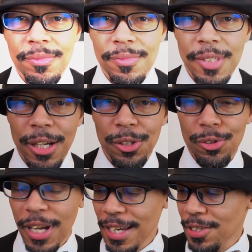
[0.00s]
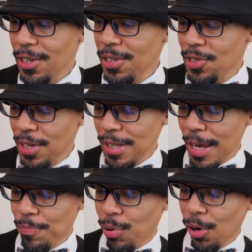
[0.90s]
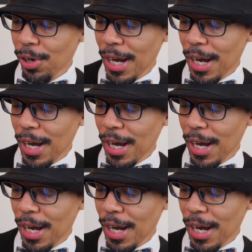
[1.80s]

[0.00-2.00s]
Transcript: Now you guys didn't see that part.